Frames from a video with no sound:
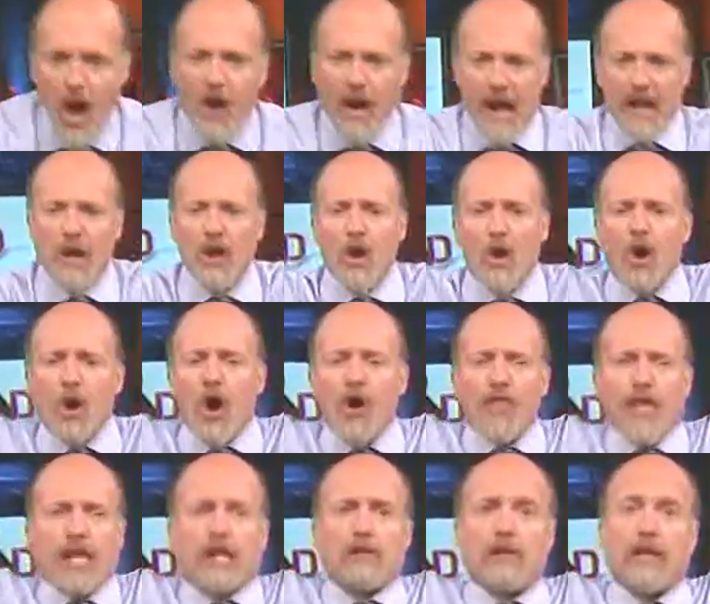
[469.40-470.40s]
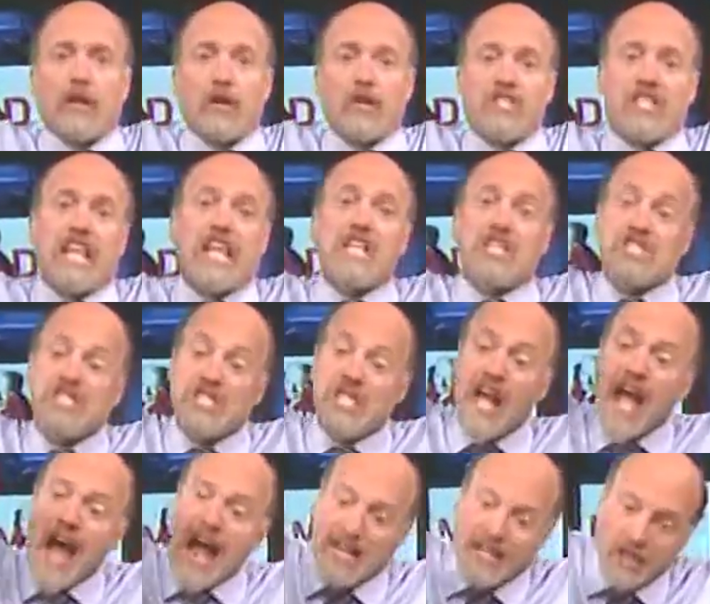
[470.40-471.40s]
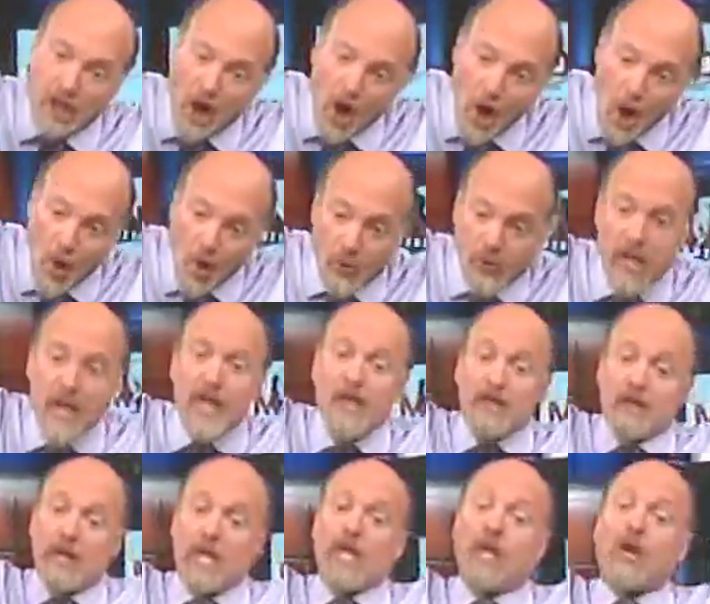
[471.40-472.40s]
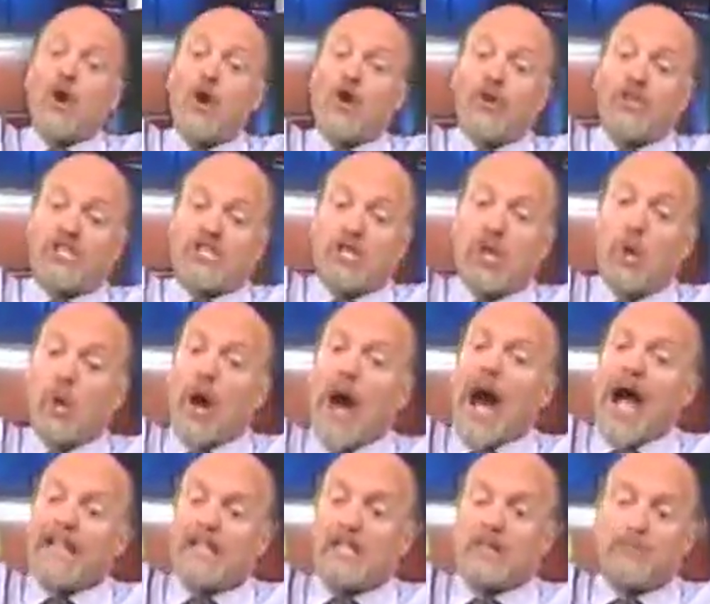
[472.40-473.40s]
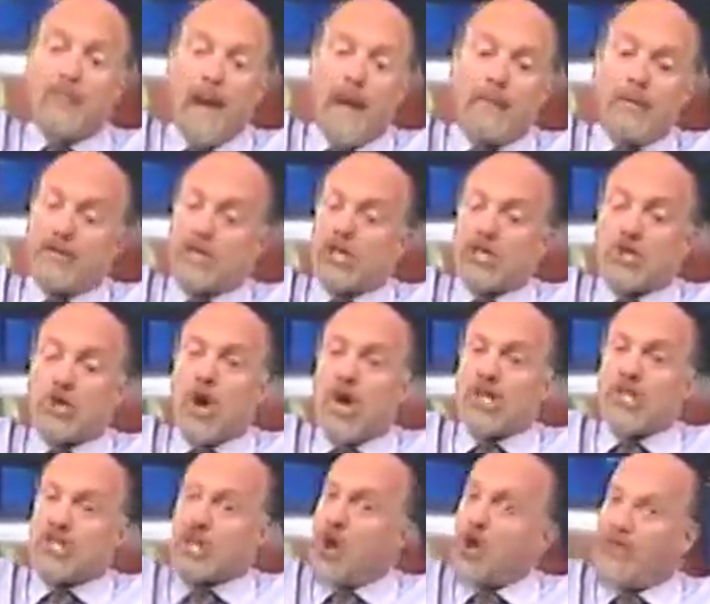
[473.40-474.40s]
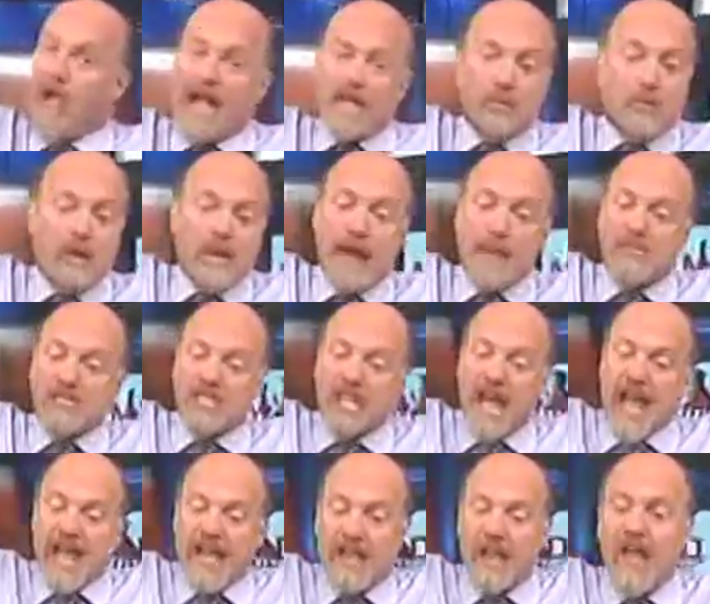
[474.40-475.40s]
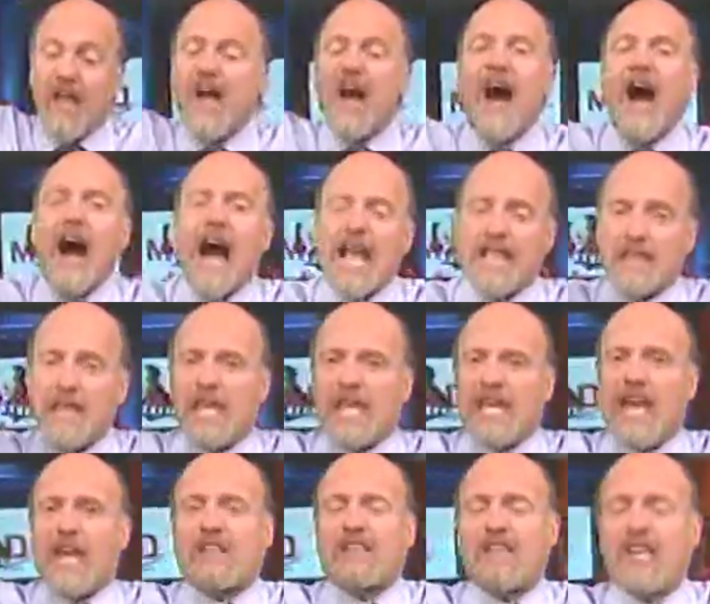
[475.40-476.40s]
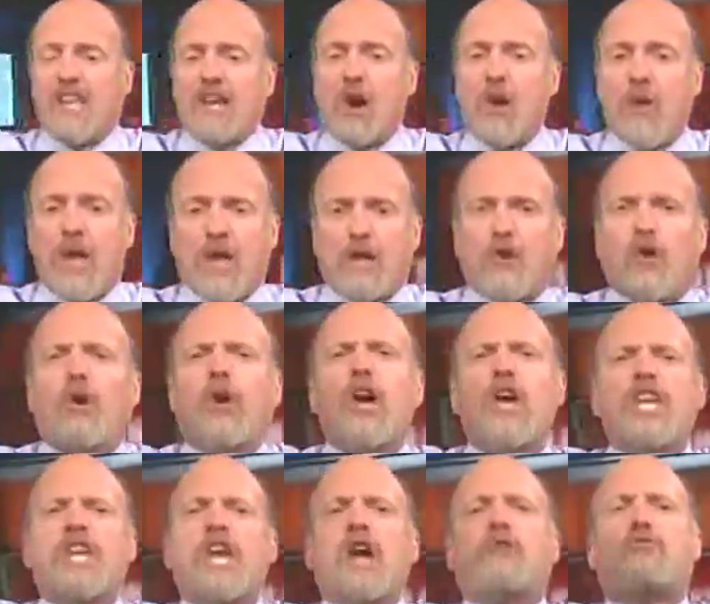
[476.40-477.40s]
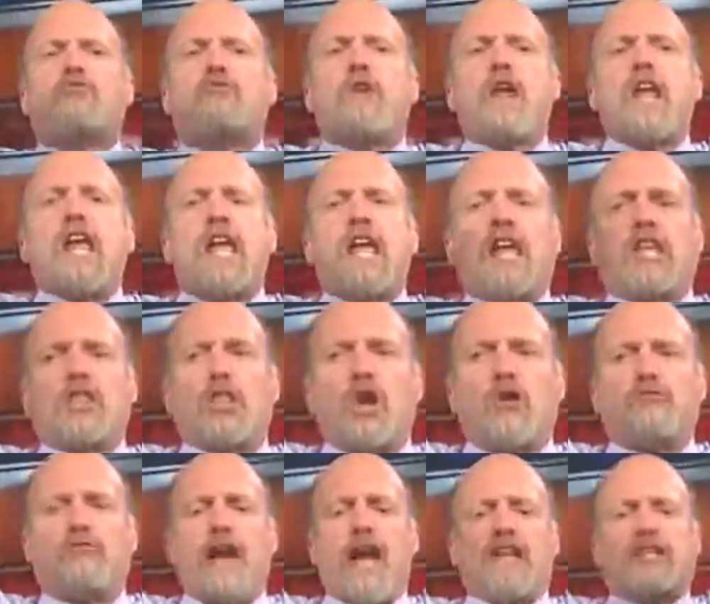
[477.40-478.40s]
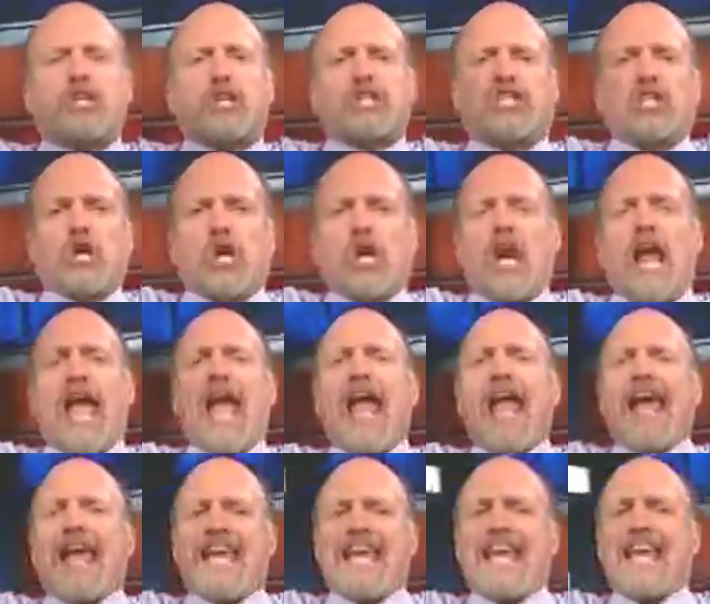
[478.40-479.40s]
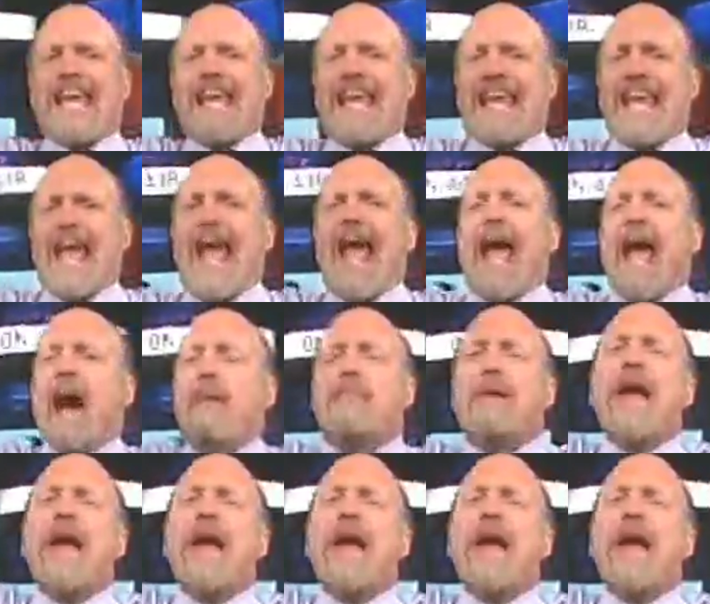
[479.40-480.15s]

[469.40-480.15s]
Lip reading: All right, all that glitters is not gold. Think gold is too hot despite what the charts show. That's what I'm saying. I think Agnico Eagle, you ring the register AEM.